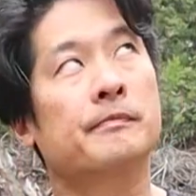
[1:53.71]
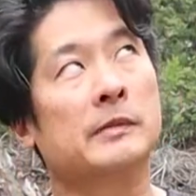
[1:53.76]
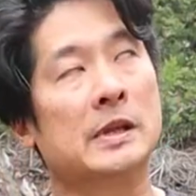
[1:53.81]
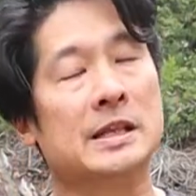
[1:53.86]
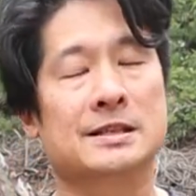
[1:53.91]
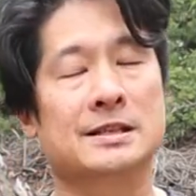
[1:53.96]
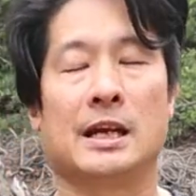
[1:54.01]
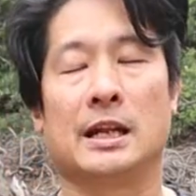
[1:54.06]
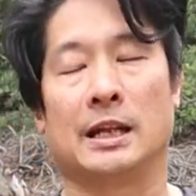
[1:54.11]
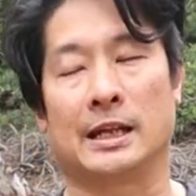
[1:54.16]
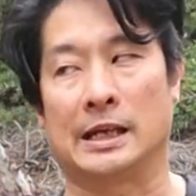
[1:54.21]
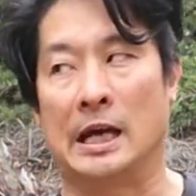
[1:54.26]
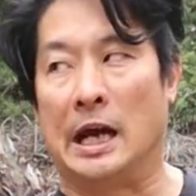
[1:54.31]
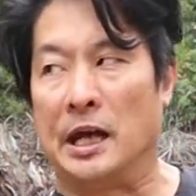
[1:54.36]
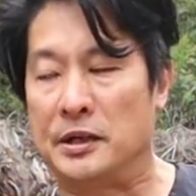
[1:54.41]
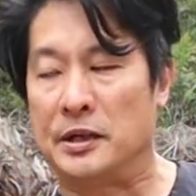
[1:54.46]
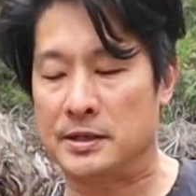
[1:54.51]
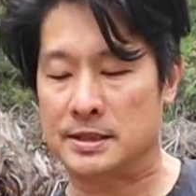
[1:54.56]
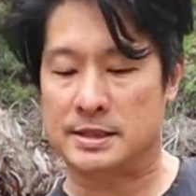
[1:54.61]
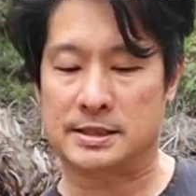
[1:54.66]
it's kind of like an
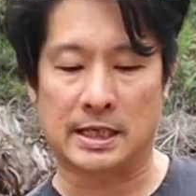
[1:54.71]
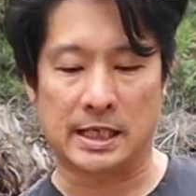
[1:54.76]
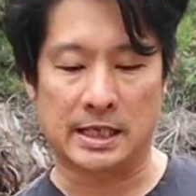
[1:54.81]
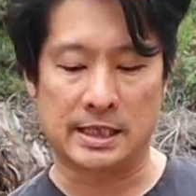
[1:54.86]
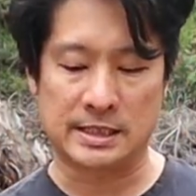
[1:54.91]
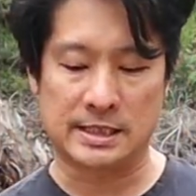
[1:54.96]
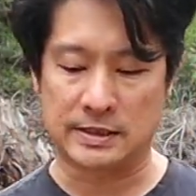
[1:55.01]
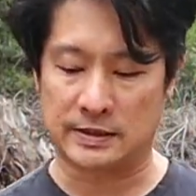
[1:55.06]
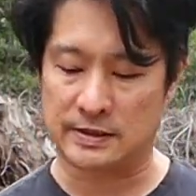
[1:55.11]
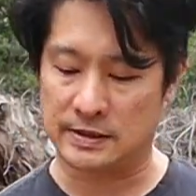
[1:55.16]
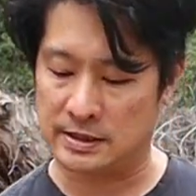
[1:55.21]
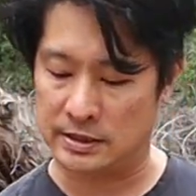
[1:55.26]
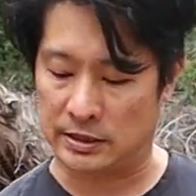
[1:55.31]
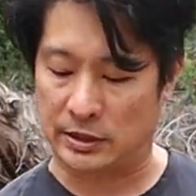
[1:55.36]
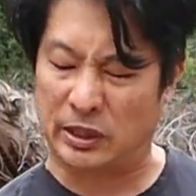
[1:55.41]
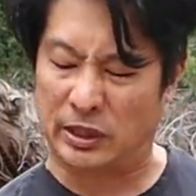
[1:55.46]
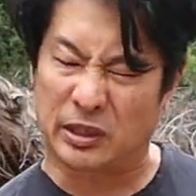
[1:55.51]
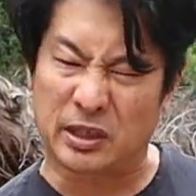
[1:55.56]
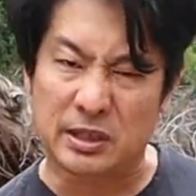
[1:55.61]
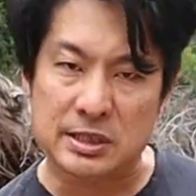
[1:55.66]
undersized
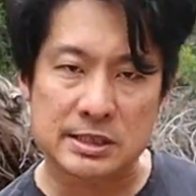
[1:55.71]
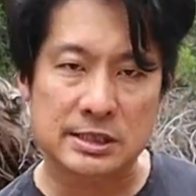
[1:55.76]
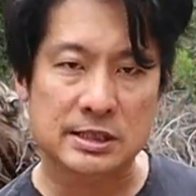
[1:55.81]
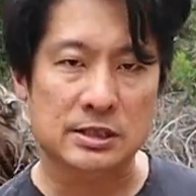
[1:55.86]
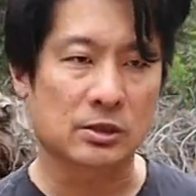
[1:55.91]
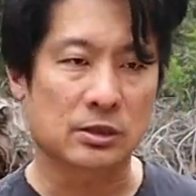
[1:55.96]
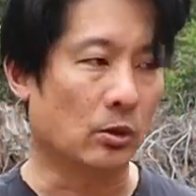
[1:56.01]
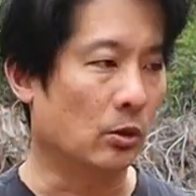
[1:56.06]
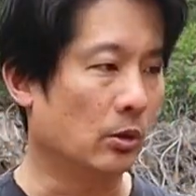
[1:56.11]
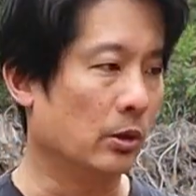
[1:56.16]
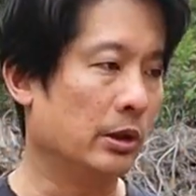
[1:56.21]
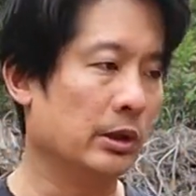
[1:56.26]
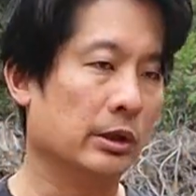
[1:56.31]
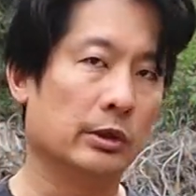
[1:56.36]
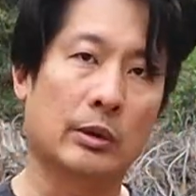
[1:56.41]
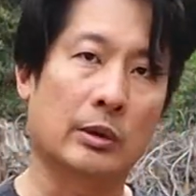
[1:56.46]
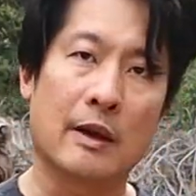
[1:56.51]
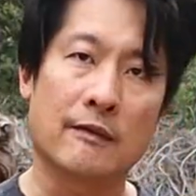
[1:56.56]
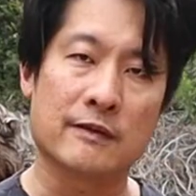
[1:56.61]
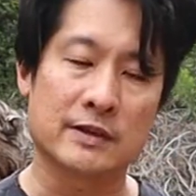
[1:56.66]
Hertz or
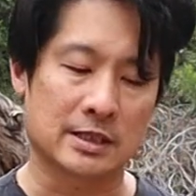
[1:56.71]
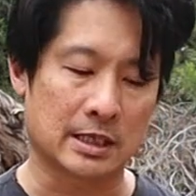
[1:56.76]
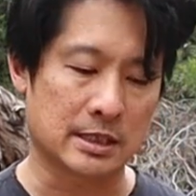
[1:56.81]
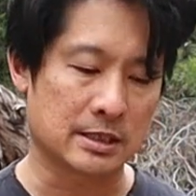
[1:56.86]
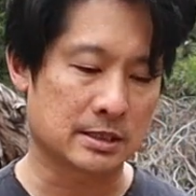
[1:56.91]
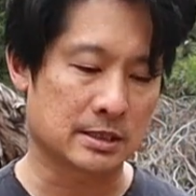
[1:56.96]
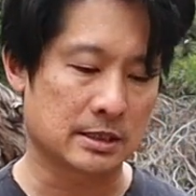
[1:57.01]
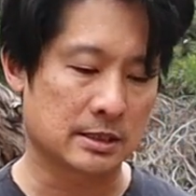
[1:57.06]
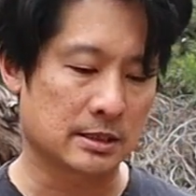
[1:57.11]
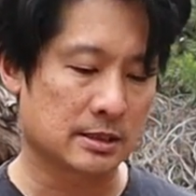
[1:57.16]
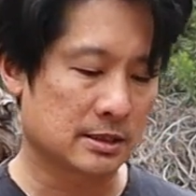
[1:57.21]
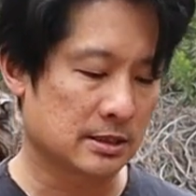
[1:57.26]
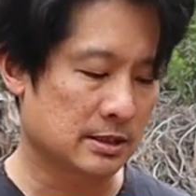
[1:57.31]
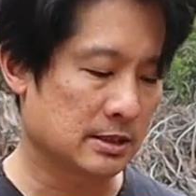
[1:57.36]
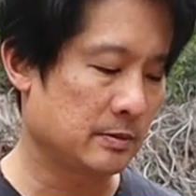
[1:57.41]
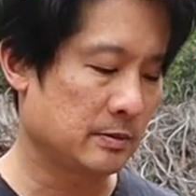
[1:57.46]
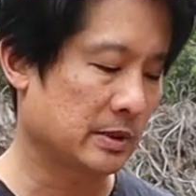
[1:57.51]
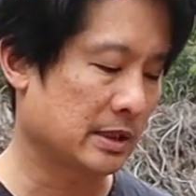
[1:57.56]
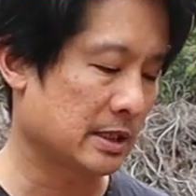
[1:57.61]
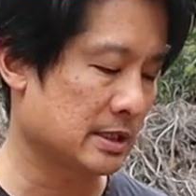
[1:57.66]
Gravitation
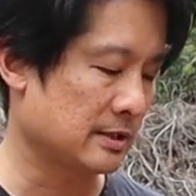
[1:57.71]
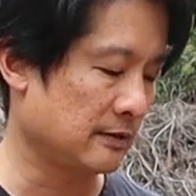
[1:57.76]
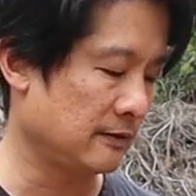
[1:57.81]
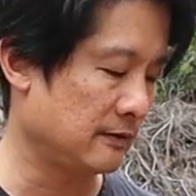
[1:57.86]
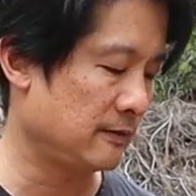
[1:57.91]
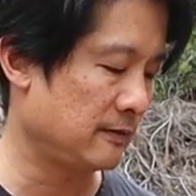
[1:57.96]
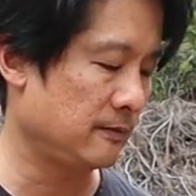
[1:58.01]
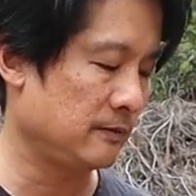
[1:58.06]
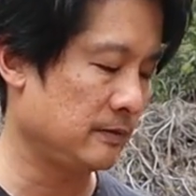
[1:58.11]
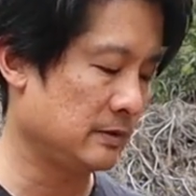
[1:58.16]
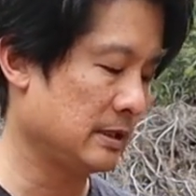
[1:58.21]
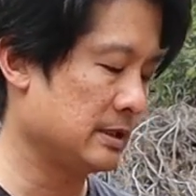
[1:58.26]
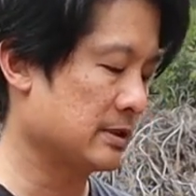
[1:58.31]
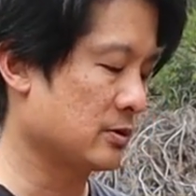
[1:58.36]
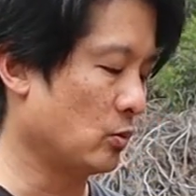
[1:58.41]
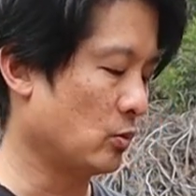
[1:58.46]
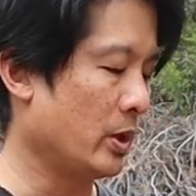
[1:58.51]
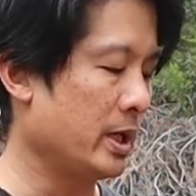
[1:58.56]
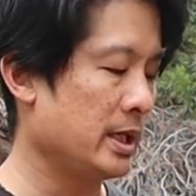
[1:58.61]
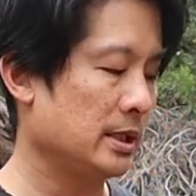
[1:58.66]
because of its
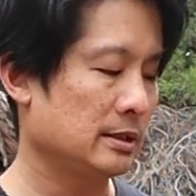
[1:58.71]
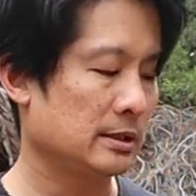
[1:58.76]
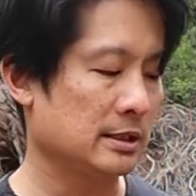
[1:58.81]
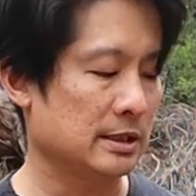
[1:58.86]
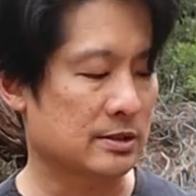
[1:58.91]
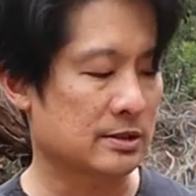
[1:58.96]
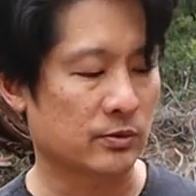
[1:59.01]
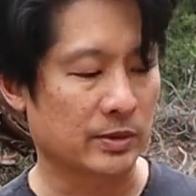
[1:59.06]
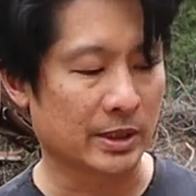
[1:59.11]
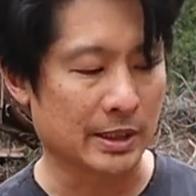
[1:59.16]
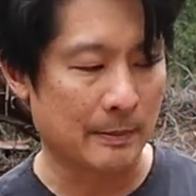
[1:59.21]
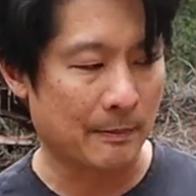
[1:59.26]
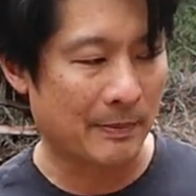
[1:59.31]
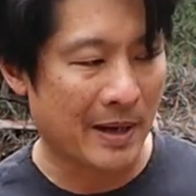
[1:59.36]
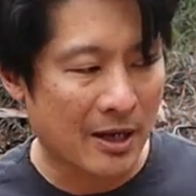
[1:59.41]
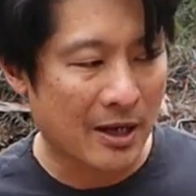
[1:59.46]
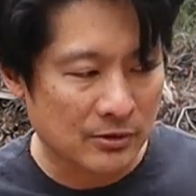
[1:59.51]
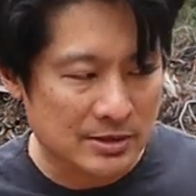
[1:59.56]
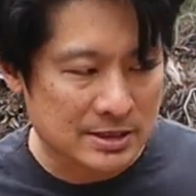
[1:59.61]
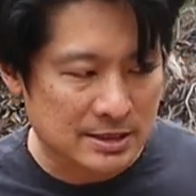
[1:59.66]
weight. It's really
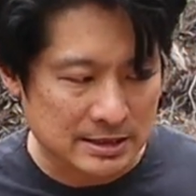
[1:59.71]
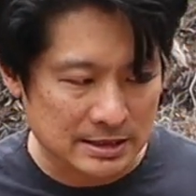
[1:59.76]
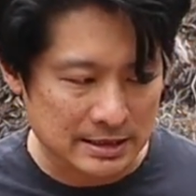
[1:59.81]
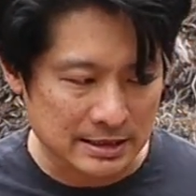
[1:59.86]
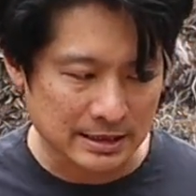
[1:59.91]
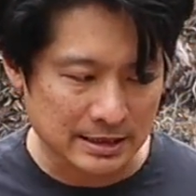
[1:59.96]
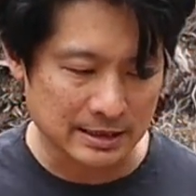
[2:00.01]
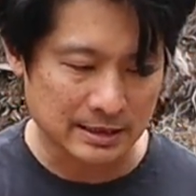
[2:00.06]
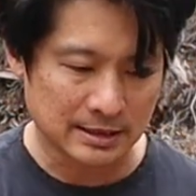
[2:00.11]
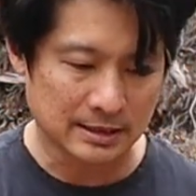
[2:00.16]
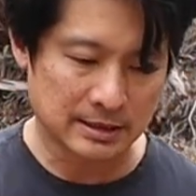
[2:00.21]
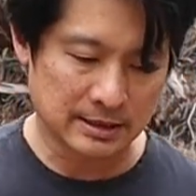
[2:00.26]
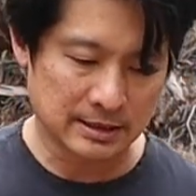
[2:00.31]
bouncy.